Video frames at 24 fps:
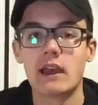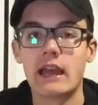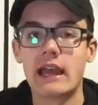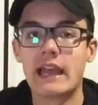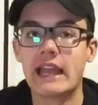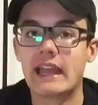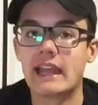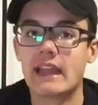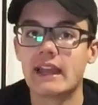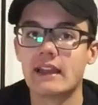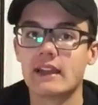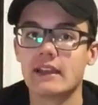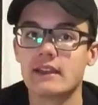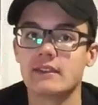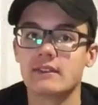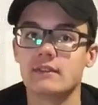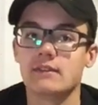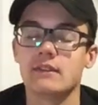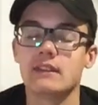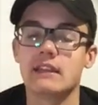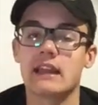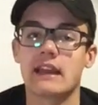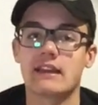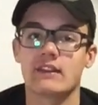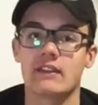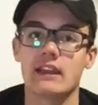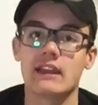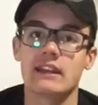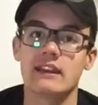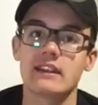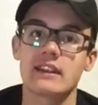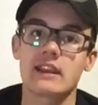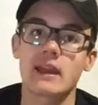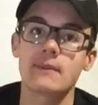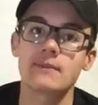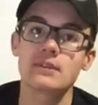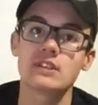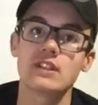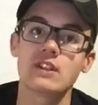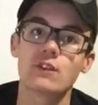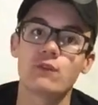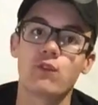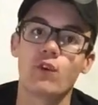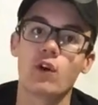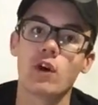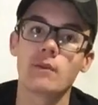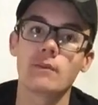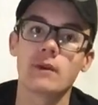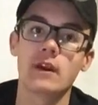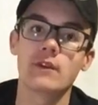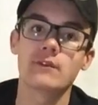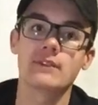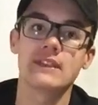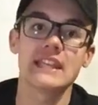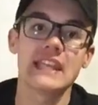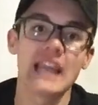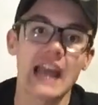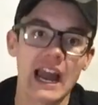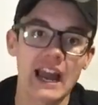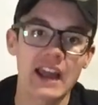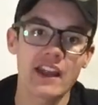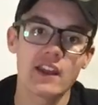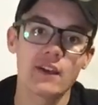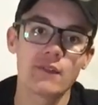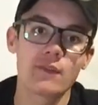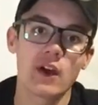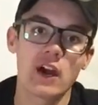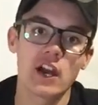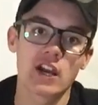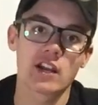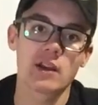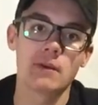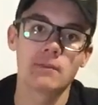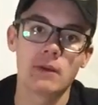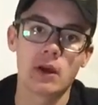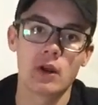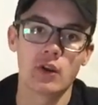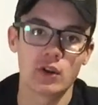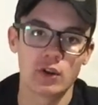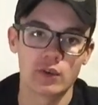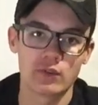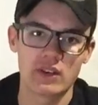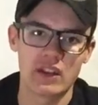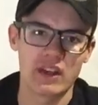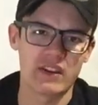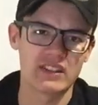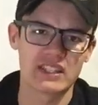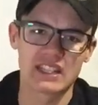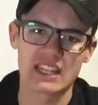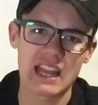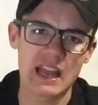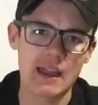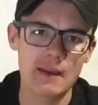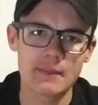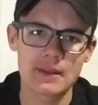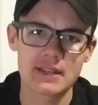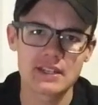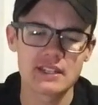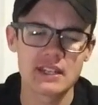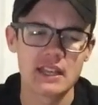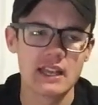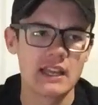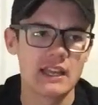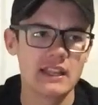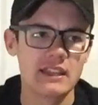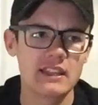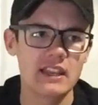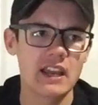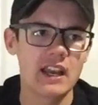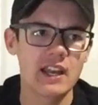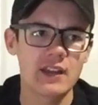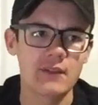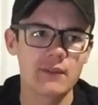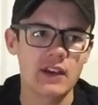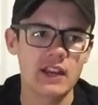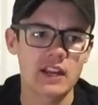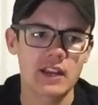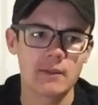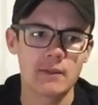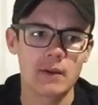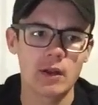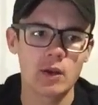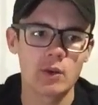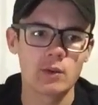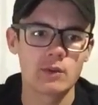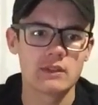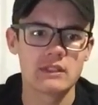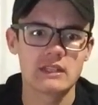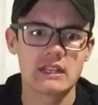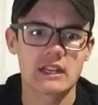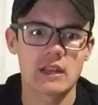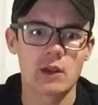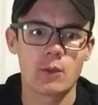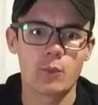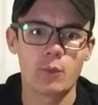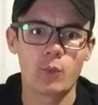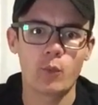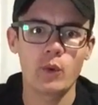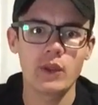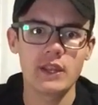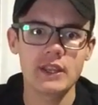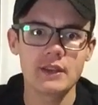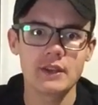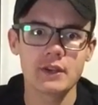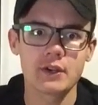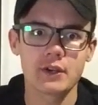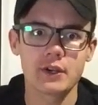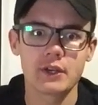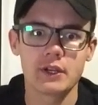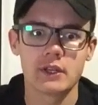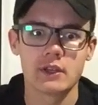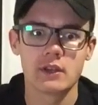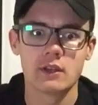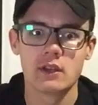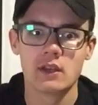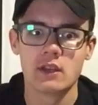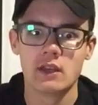And it comes in the form of the Eye of Agamotto. Now in the comics, the Eye of Agamotto was like a weird